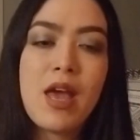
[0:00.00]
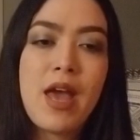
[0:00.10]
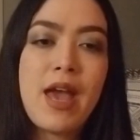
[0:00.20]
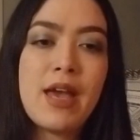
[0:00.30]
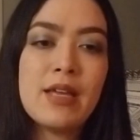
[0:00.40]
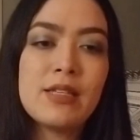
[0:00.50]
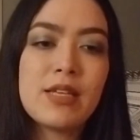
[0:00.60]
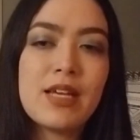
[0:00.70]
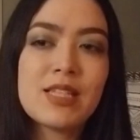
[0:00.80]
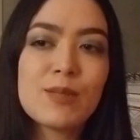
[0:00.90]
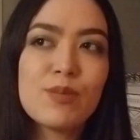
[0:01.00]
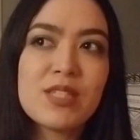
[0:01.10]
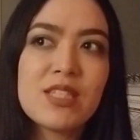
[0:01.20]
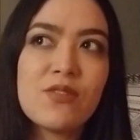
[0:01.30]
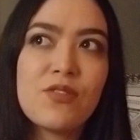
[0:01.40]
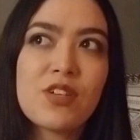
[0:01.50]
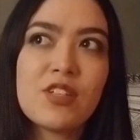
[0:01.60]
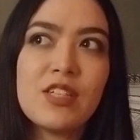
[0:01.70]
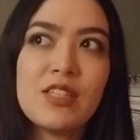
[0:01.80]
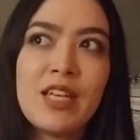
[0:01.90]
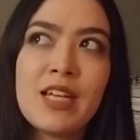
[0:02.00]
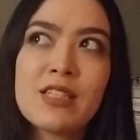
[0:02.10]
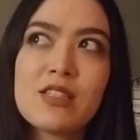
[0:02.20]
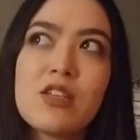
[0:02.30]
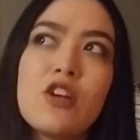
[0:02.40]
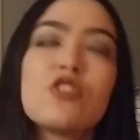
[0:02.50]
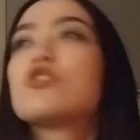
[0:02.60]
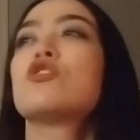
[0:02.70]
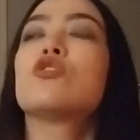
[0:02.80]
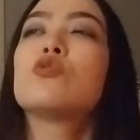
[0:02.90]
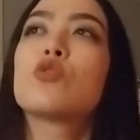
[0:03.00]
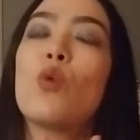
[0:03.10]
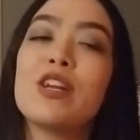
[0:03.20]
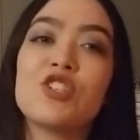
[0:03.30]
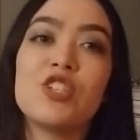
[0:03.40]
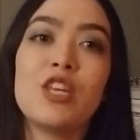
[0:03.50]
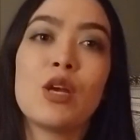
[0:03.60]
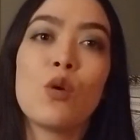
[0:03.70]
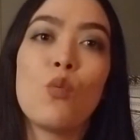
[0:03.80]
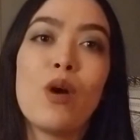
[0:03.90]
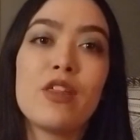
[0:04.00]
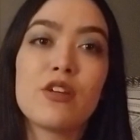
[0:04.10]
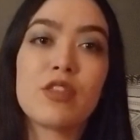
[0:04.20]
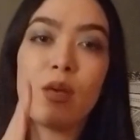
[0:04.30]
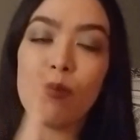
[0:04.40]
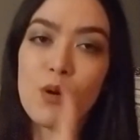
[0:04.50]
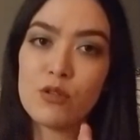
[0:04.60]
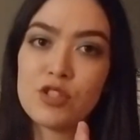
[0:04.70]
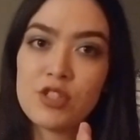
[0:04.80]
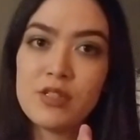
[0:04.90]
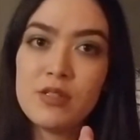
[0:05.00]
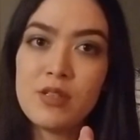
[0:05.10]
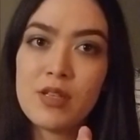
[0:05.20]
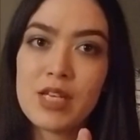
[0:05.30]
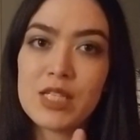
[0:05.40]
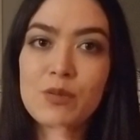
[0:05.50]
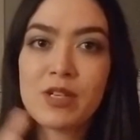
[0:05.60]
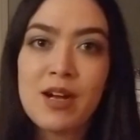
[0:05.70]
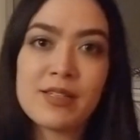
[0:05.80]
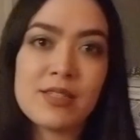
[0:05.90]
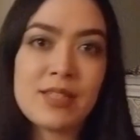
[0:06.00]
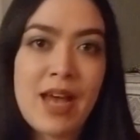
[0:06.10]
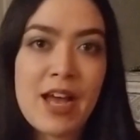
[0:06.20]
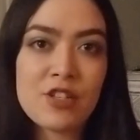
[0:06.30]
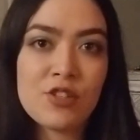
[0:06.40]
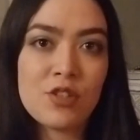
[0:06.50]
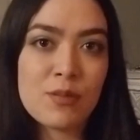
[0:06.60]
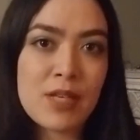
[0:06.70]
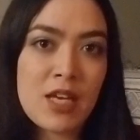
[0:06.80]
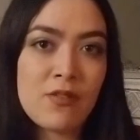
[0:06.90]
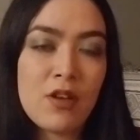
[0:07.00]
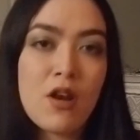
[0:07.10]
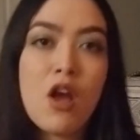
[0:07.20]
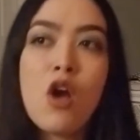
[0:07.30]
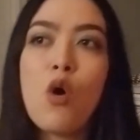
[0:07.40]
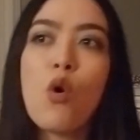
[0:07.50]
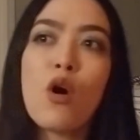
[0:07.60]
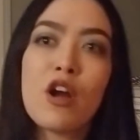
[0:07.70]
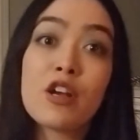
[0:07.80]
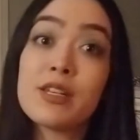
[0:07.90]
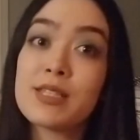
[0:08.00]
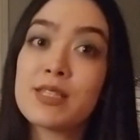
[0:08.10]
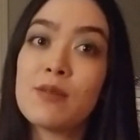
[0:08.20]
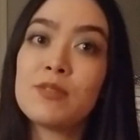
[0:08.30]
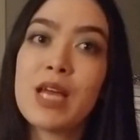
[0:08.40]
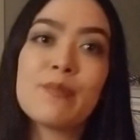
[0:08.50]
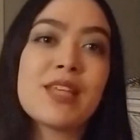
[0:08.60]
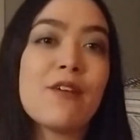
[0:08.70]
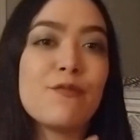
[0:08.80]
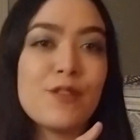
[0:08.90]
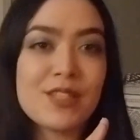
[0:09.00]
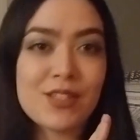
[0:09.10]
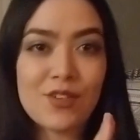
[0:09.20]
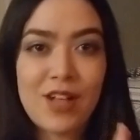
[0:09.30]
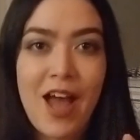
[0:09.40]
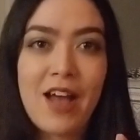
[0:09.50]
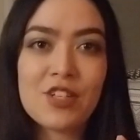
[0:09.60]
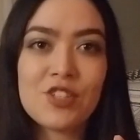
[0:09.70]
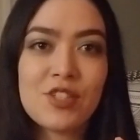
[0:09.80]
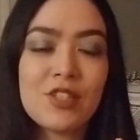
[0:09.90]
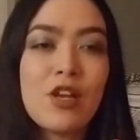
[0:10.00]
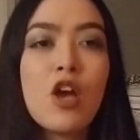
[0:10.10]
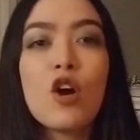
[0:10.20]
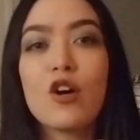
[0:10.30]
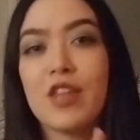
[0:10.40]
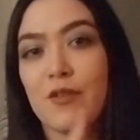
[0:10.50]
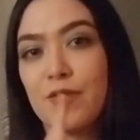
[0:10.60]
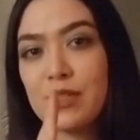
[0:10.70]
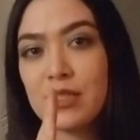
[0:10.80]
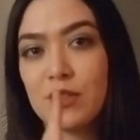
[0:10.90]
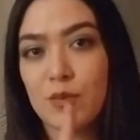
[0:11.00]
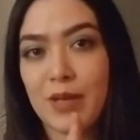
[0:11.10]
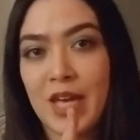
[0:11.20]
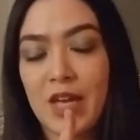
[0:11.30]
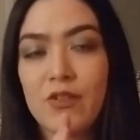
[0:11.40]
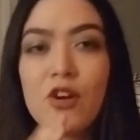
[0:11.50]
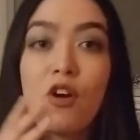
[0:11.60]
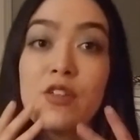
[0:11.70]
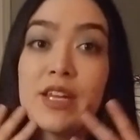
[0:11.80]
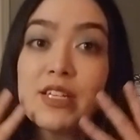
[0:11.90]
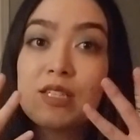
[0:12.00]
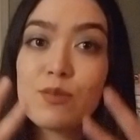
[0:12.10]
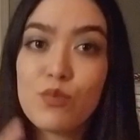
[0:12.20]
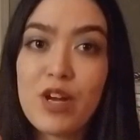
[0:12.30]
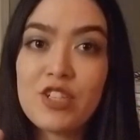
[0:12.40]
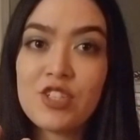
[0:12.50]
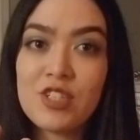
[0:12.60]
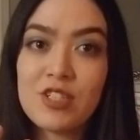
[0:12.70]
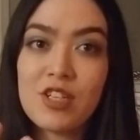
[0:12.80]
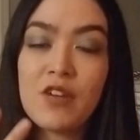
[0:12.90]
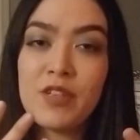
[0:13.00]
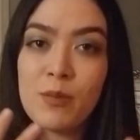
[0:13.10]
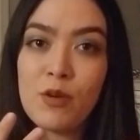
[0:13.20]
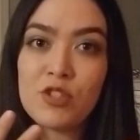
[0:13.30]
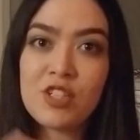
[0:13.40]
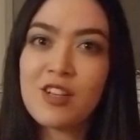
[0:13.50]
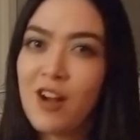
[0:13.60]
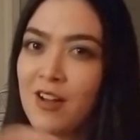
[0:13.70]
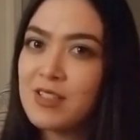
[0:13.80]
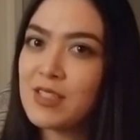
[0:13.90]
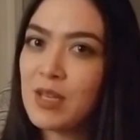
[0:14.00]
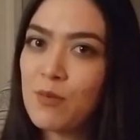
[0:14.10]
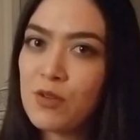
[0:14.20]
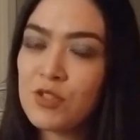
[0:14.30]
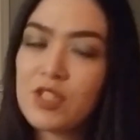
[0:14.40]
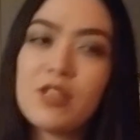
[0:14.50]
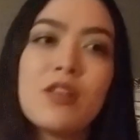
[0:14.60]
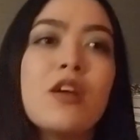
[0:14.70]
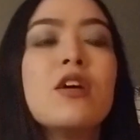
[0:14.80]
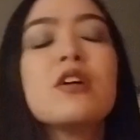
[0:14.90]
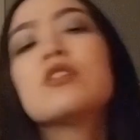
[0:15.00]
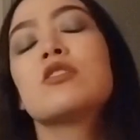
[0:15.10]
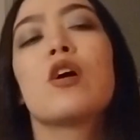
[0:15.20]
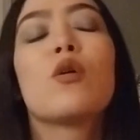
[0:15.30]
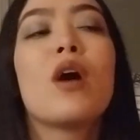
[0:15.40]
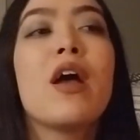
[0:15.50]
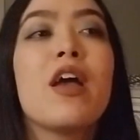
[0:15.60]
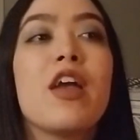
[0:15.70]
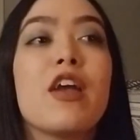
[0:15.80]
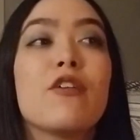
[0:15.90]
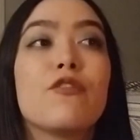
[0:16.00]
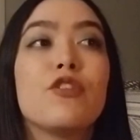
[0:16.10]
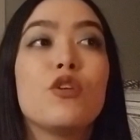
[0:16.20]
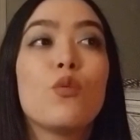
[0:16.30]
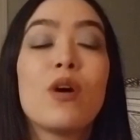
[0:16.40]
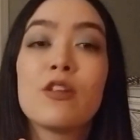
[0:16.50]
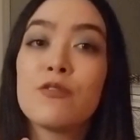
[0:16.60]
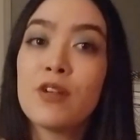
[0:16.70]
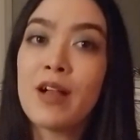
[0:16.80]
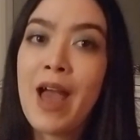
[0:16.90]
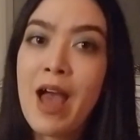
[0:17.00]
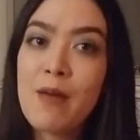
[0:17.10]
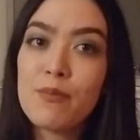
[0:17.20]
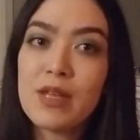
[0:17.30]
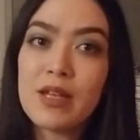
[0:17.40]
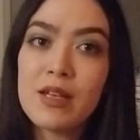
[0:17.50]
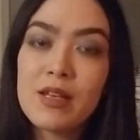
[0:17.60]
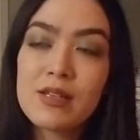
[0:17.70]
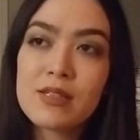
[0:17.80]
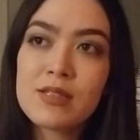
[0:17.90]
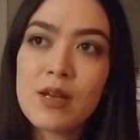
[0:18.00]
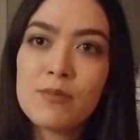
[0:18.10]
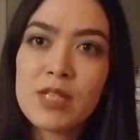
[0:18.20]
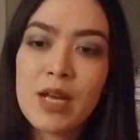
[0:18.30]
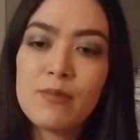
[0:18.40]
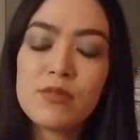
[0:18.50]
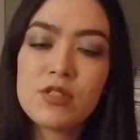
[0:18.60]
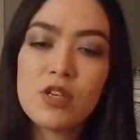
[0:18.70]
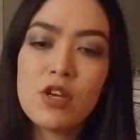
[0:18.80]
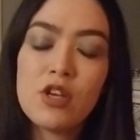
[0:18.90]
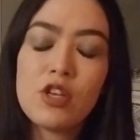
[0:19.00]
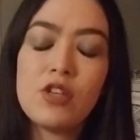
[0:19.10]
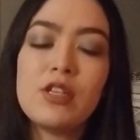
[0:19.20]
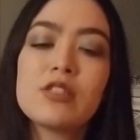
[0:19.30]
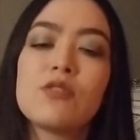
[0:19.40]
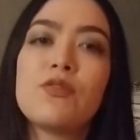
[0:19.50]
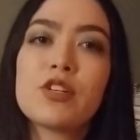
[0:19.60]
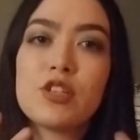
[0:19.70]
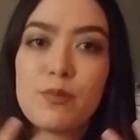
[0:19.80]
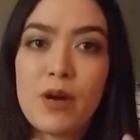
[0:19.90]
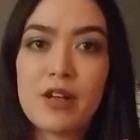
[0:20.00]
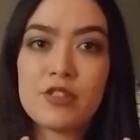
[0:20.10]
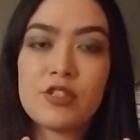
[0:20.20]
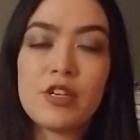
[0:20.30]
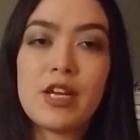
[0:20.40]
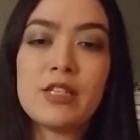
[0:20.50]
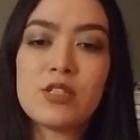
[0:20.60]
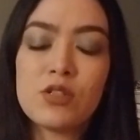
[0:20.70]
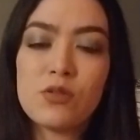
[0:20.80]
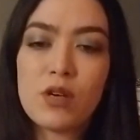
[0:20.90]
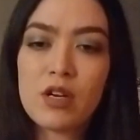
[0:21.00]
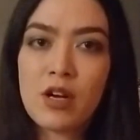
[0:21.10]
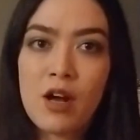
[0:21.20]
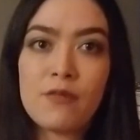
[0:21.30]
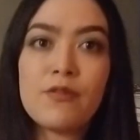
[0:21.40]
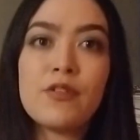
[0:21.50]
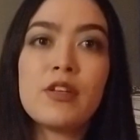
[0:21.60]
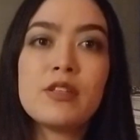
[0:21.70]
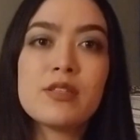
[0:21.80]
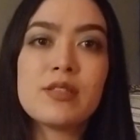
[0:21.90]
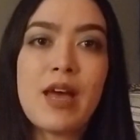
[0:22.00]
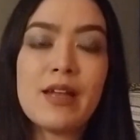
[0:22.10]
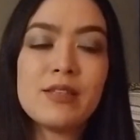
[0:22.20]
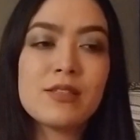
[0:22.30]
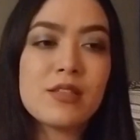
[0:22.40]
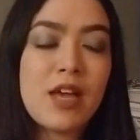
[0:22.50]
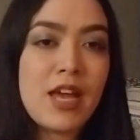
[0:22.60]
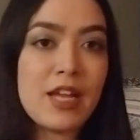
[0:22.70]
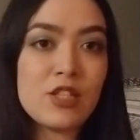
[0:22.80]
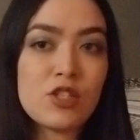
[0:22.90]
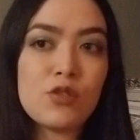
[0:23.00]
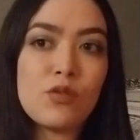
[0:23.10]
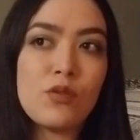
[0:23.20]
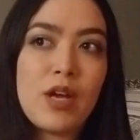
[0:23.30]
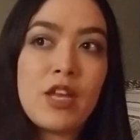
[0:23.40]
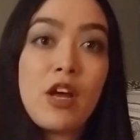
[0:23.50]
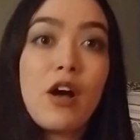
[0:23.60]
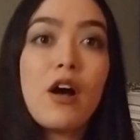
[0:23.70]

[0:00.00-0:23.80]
and it's specifically linked to questioning whether the emotion is what causes the action or the behavior, or could sometimes that physical action or that physical behavior or that expression of an emotion cause the emotion. So, if you want to feel happy, sometimes you need to fix your posture into a confident stance, into an